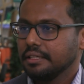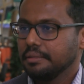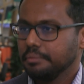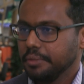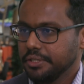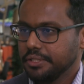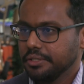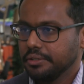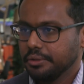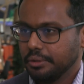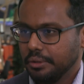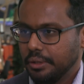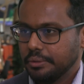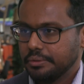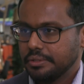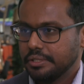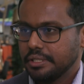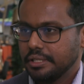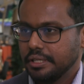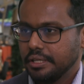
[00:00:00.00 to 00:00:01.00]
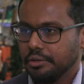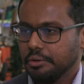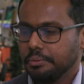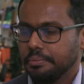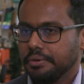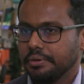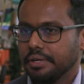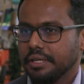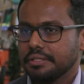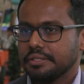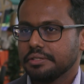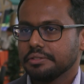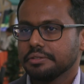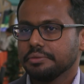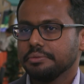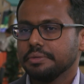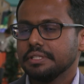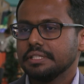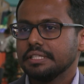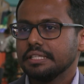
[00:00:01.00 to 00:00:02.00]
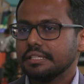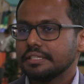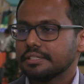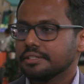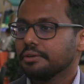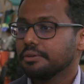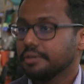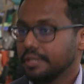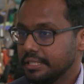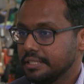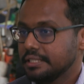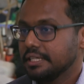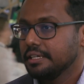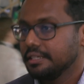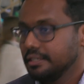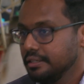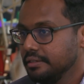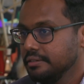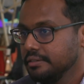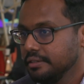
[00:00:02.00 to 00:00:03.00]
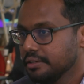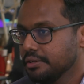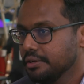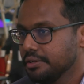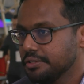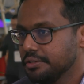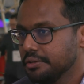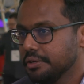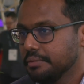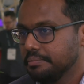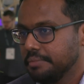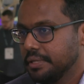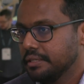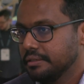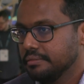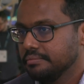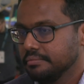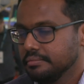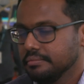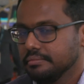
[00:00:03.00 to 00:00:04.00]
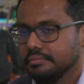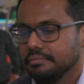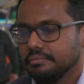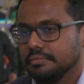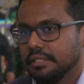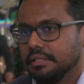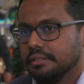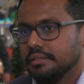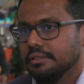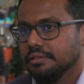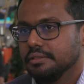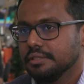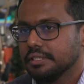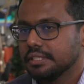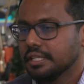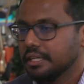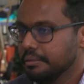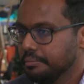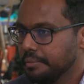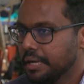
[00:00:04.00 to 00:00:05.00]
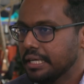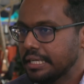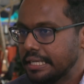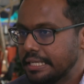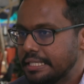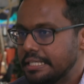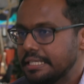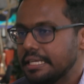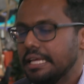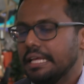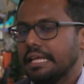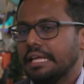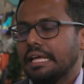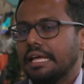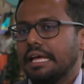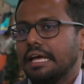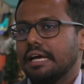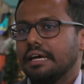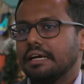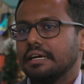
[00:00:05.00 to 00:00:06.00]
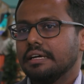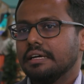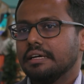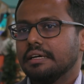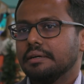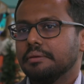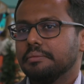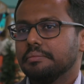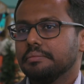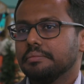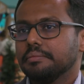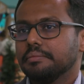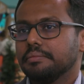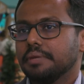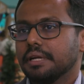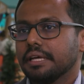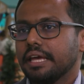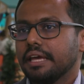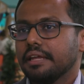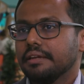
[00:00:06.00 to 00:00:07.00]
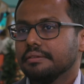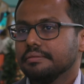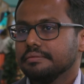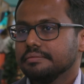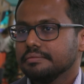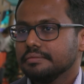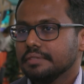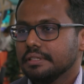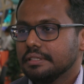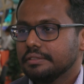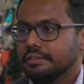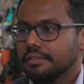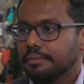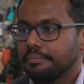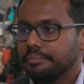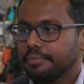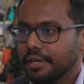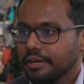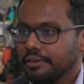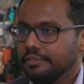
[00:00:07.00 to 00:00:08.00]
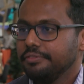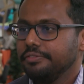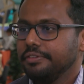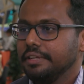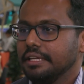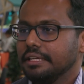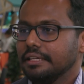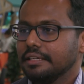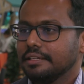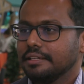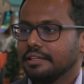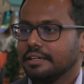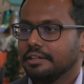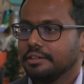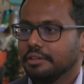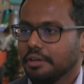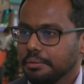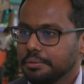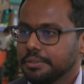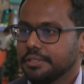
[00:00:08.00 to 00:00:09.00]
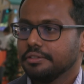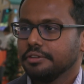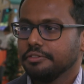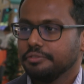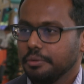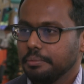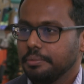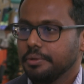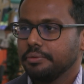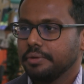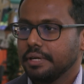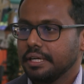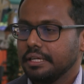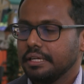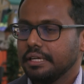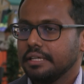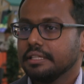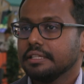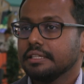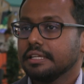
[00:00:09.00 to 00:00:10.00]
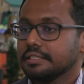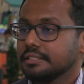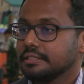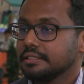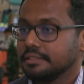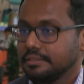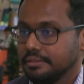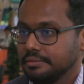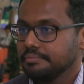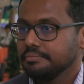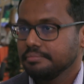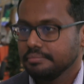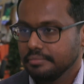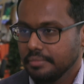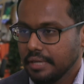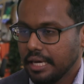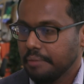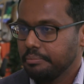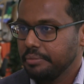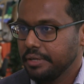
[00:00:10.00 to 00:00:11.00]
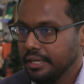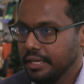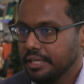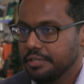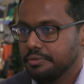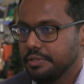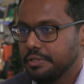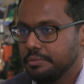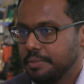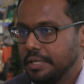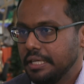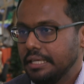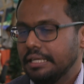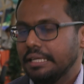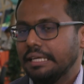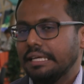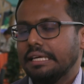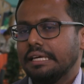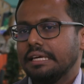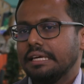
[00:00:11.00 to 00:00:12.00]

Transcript: commercial rollouts in Open RAN. So, so we see this already started across Europe and in, in certain markets. Uh, but again, the brownfield adoption of Open RAN, I think that's happening as we speak.